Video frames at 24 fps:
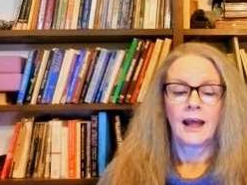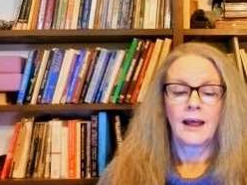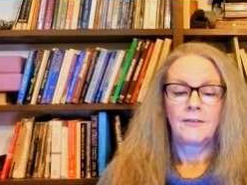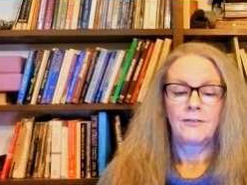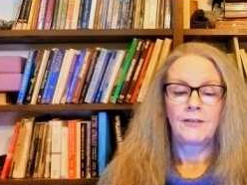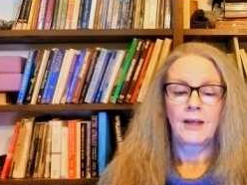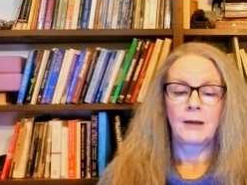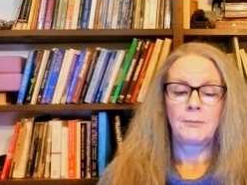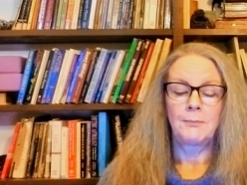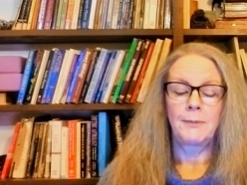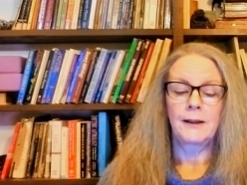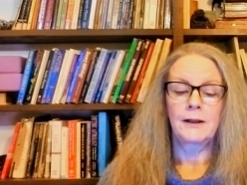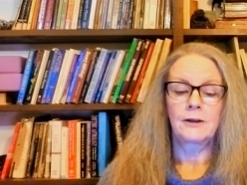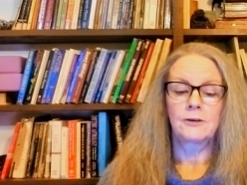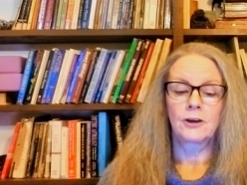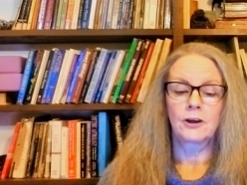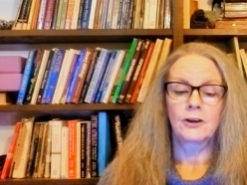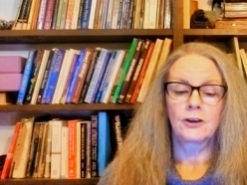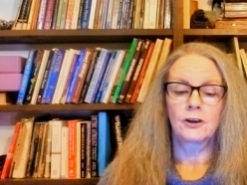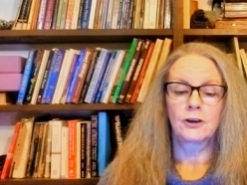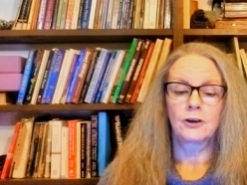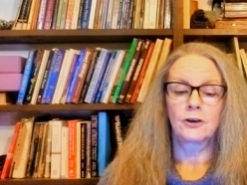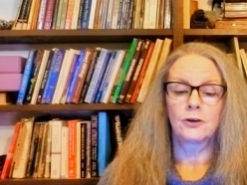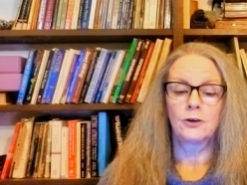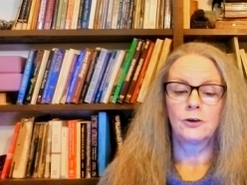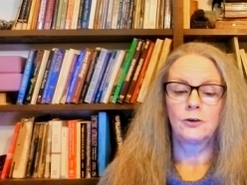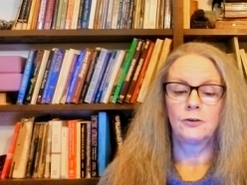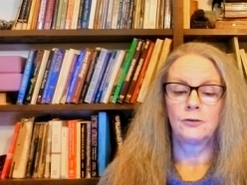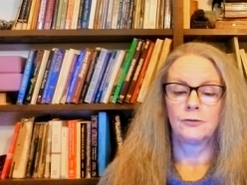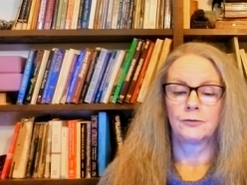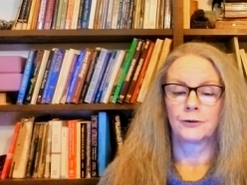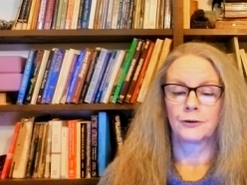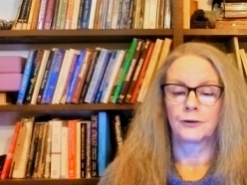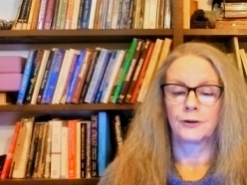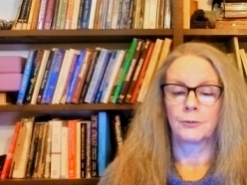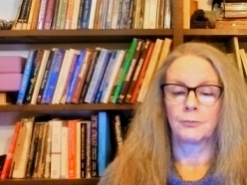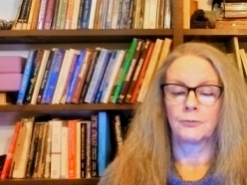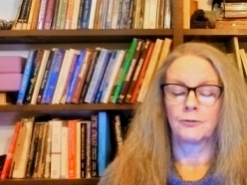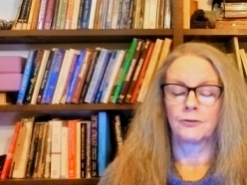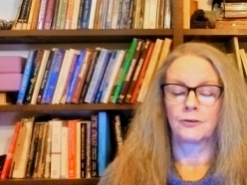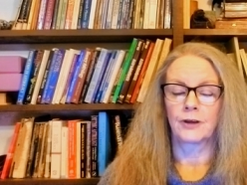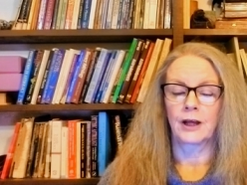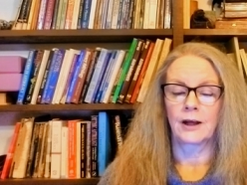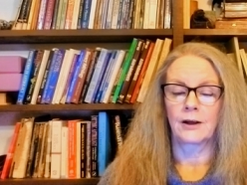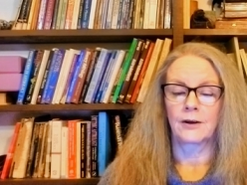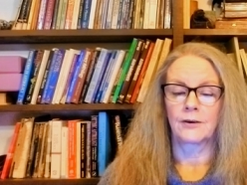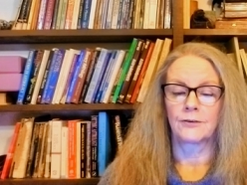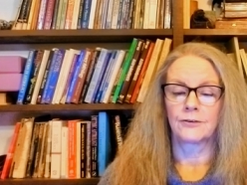They build a cocoon for
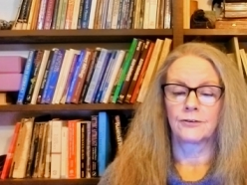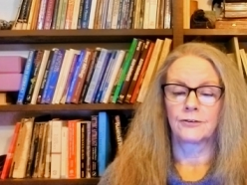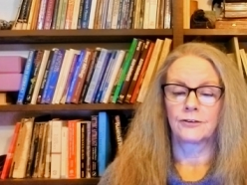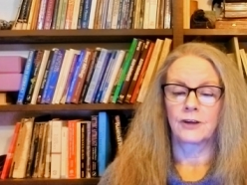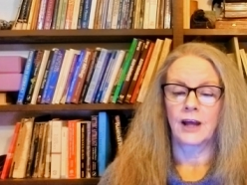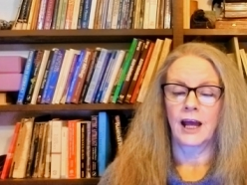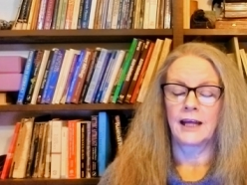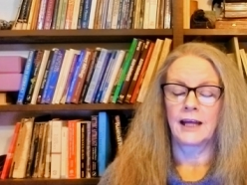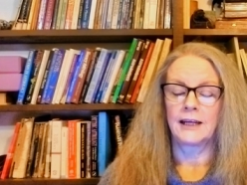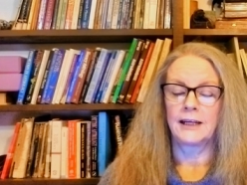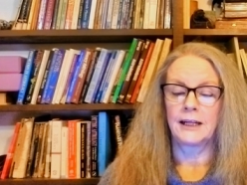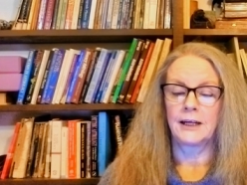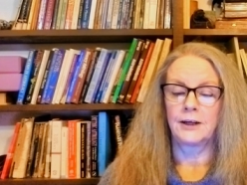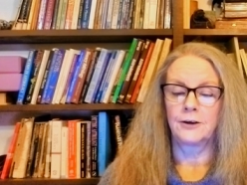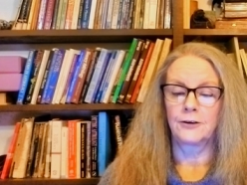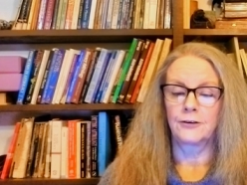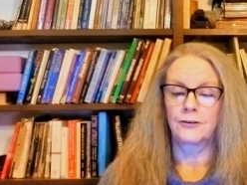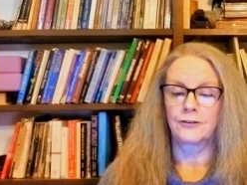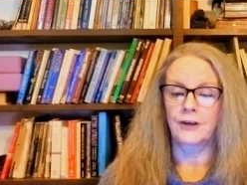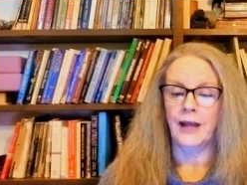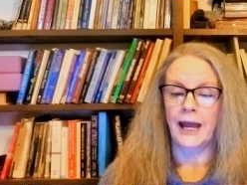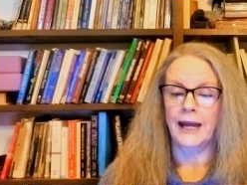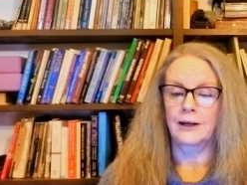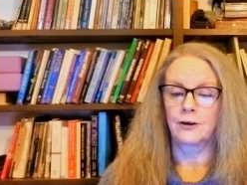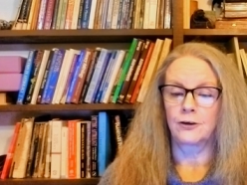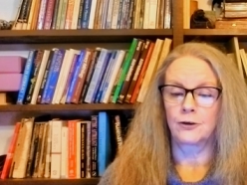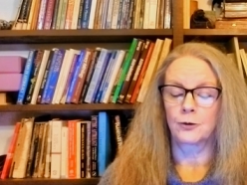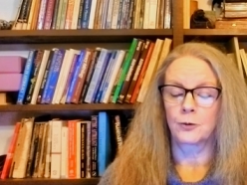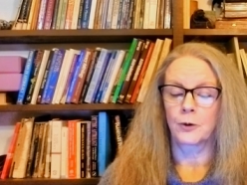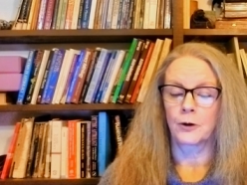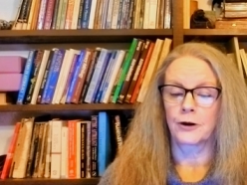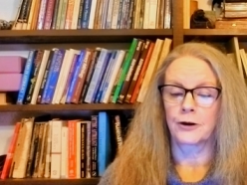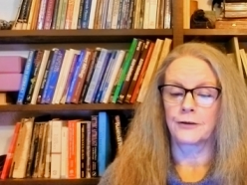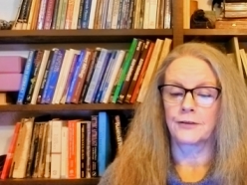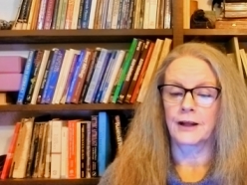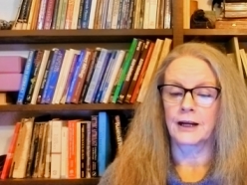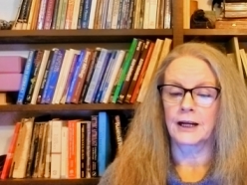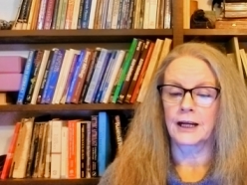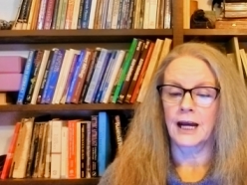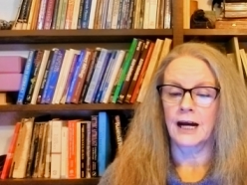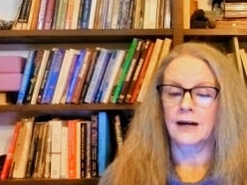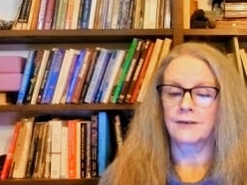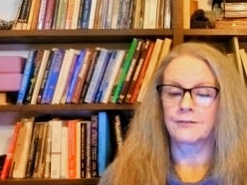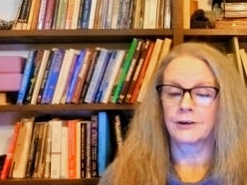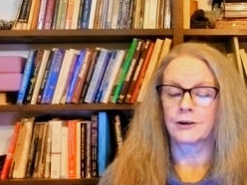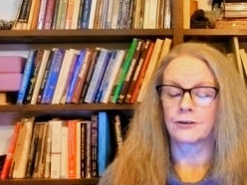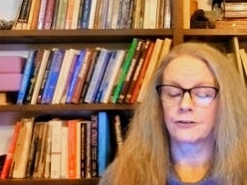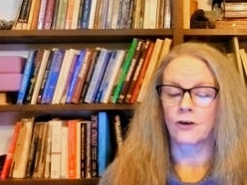themselves, an inner sanctuary that
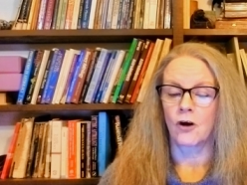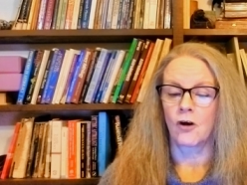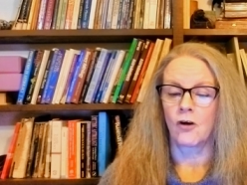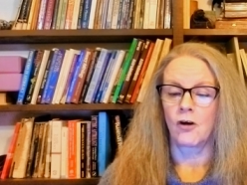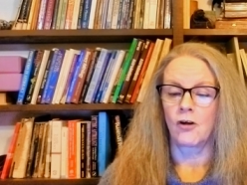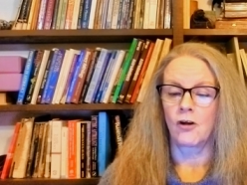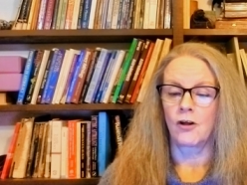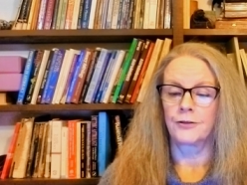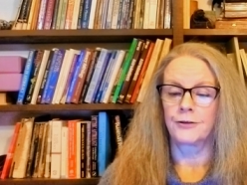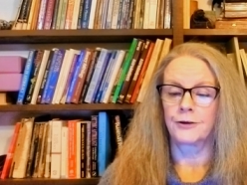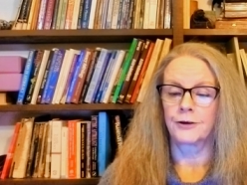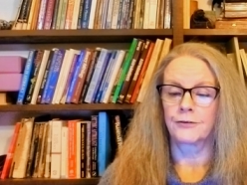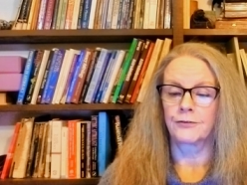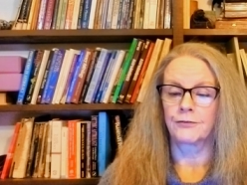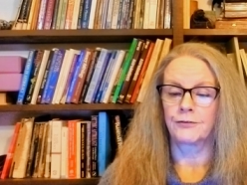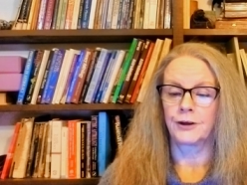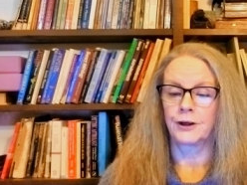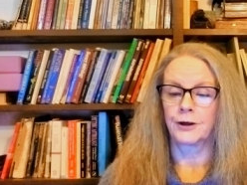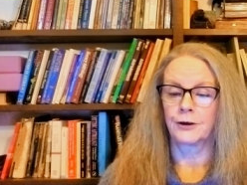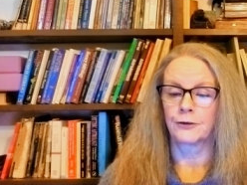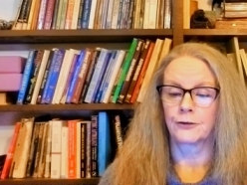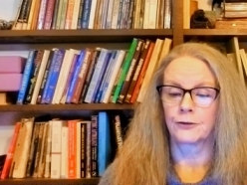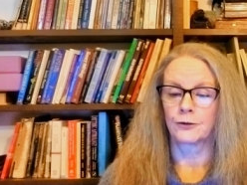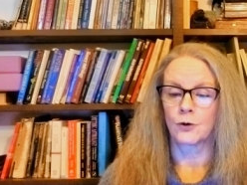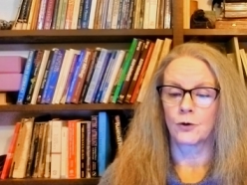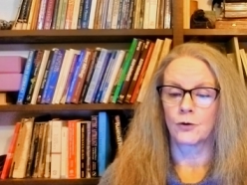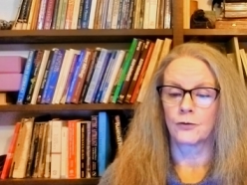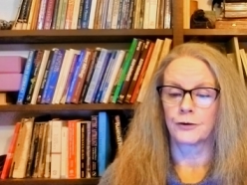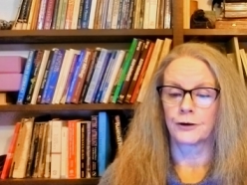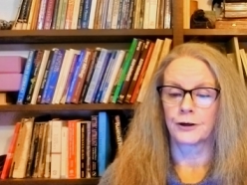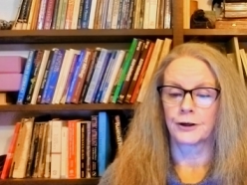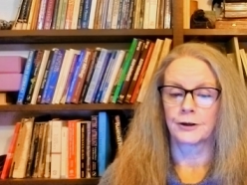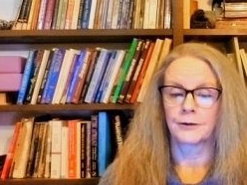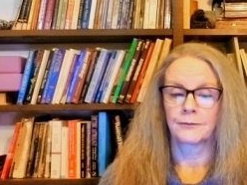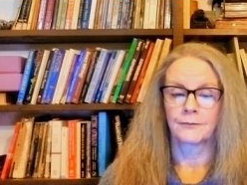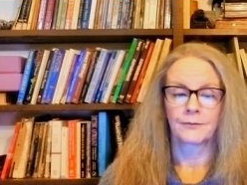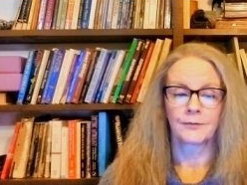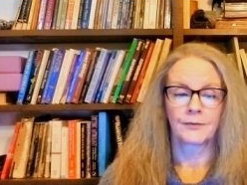covers all their fears over.